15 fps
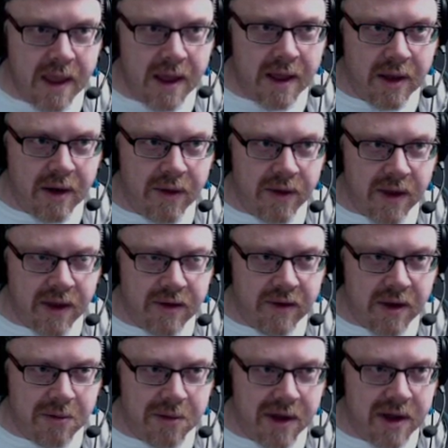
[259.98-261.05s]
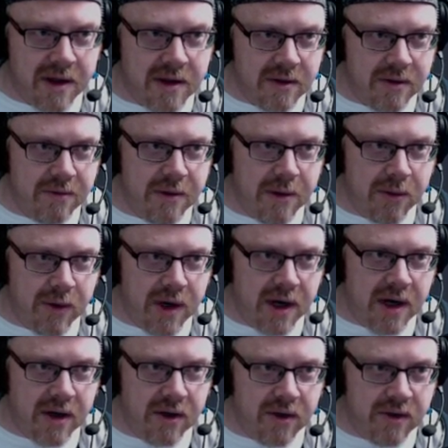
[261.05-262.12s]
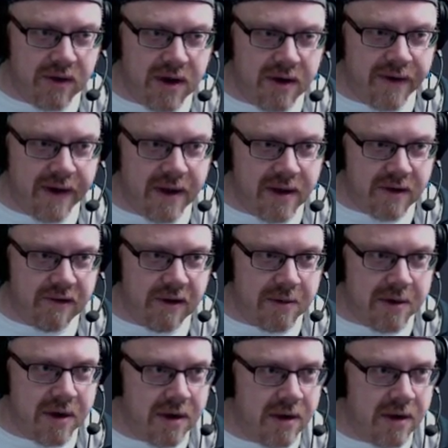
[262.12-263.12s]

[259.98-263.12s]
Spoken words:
don't know if that's the right place. Maybe we need a user interface script.